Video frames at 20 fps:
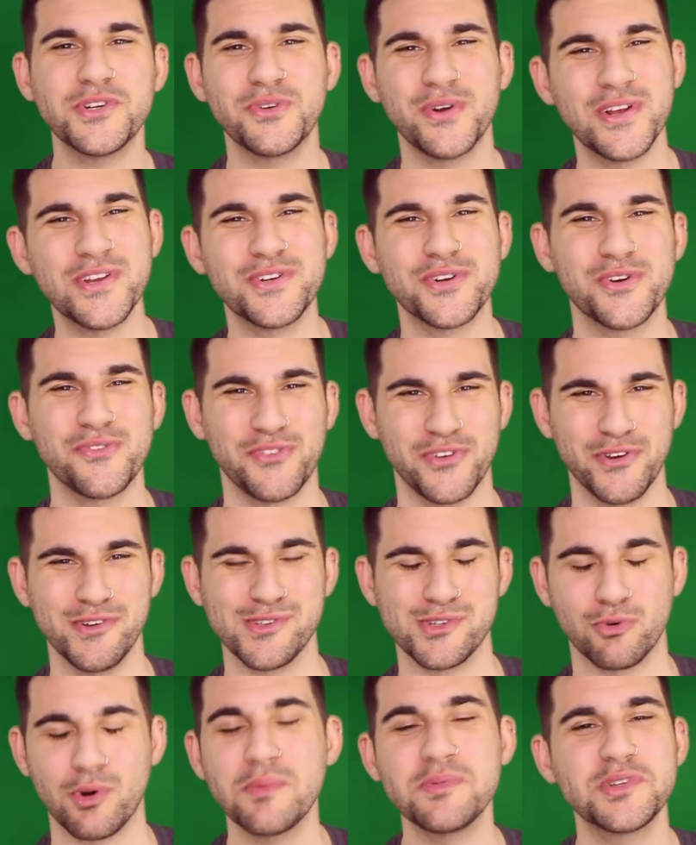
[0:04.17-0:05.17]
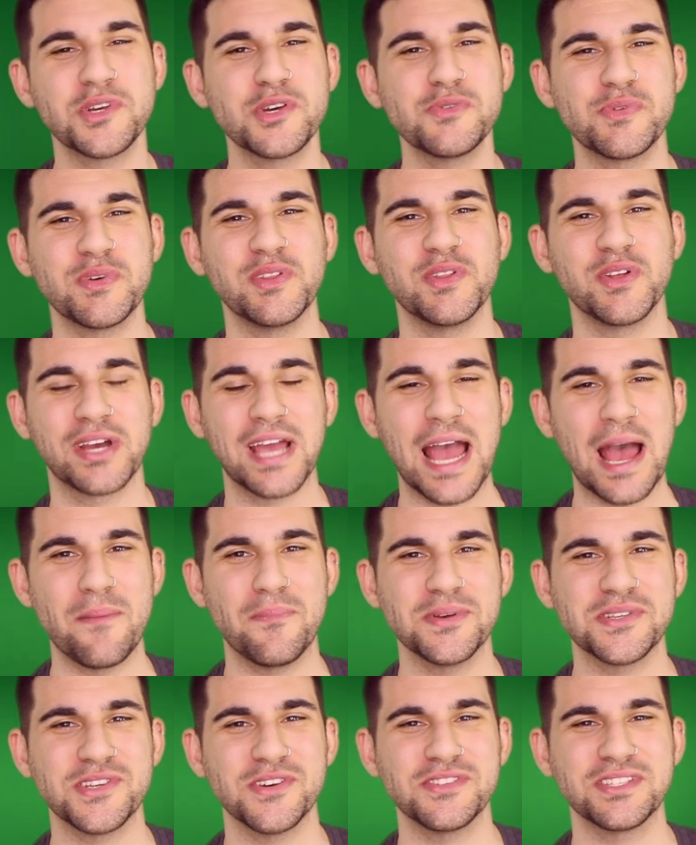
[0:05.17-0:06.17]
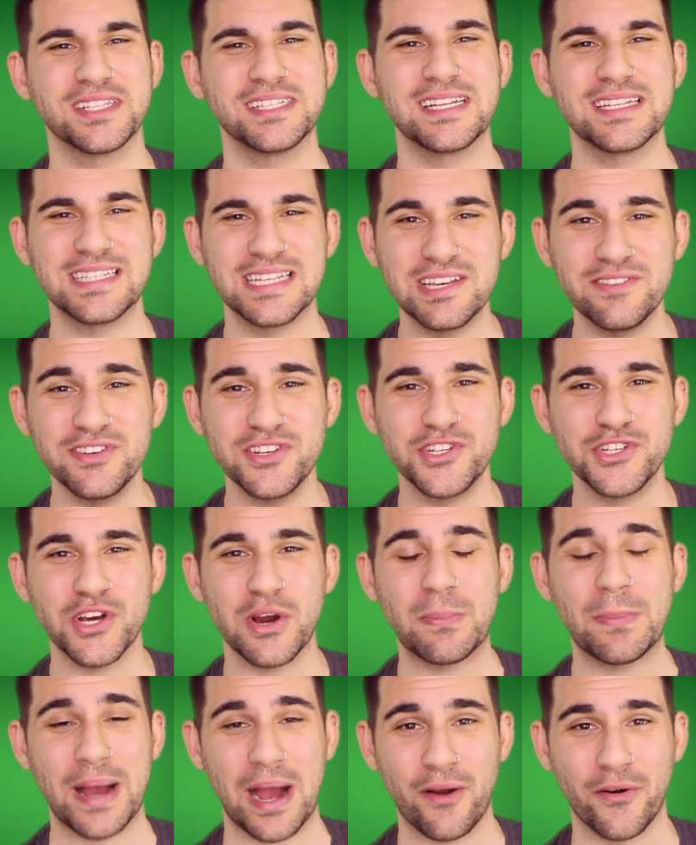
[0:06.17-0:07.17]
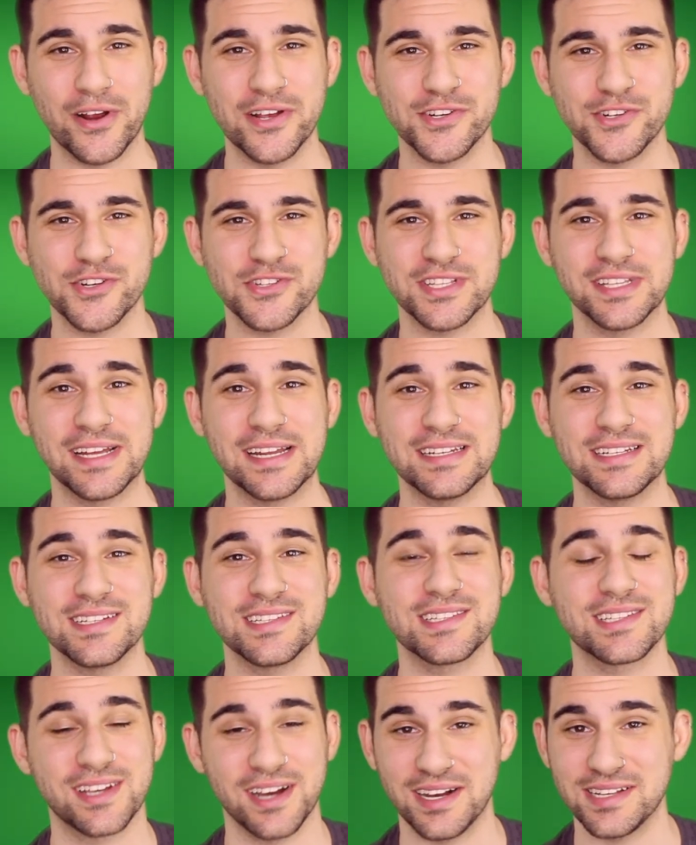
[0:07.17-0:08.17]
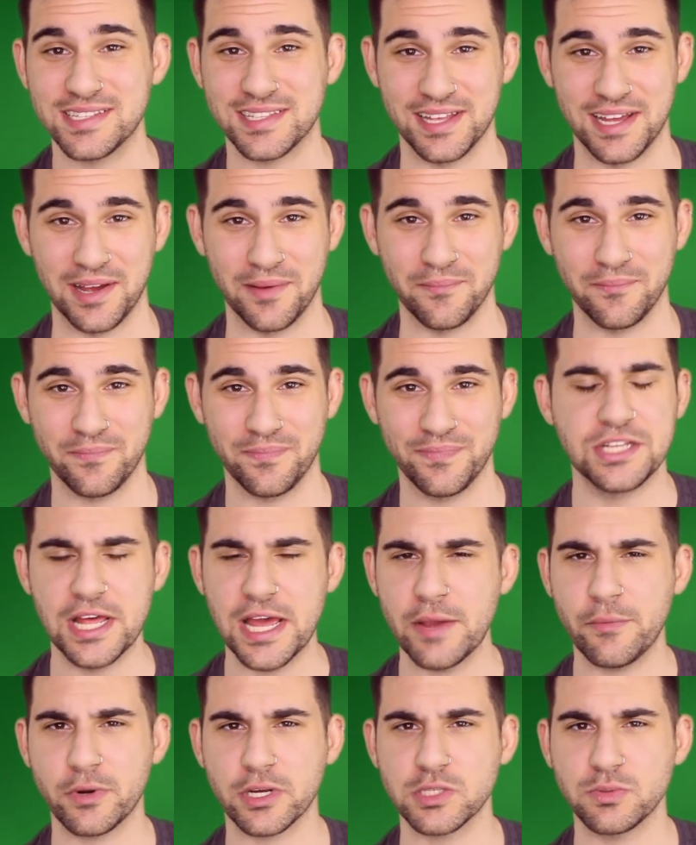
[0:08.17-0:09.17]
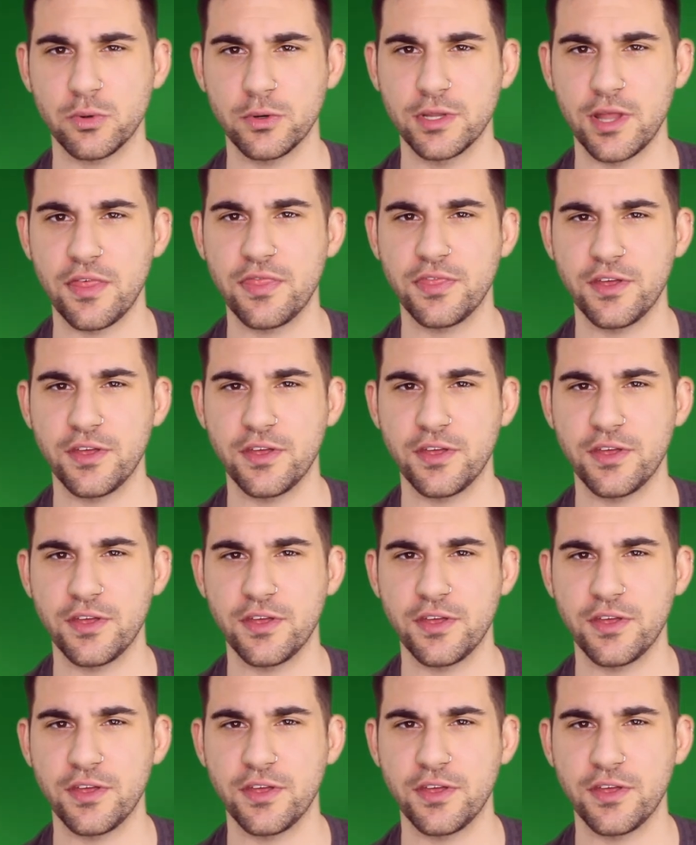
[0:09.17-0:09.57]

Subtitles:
to Ranger Reviews, a web series where we look at episodes of the TV show Power Rangers and then discuss them. Today we're exploring the